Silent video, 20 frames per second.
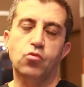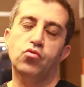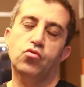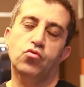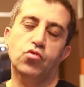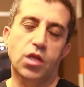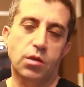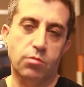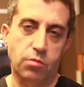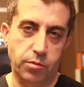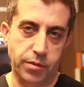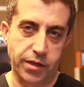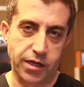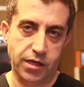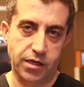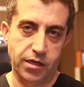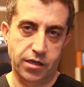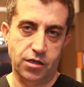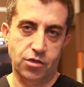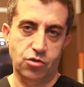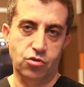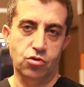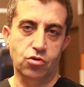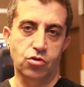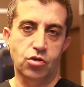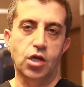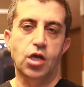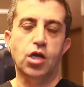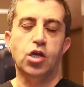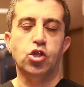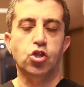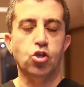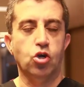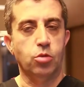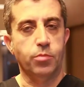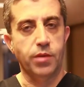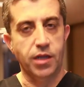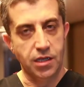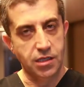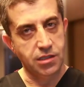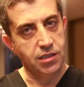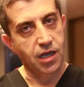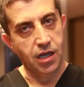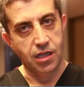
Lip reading: uygulamamak gerekiyor. Normal gıda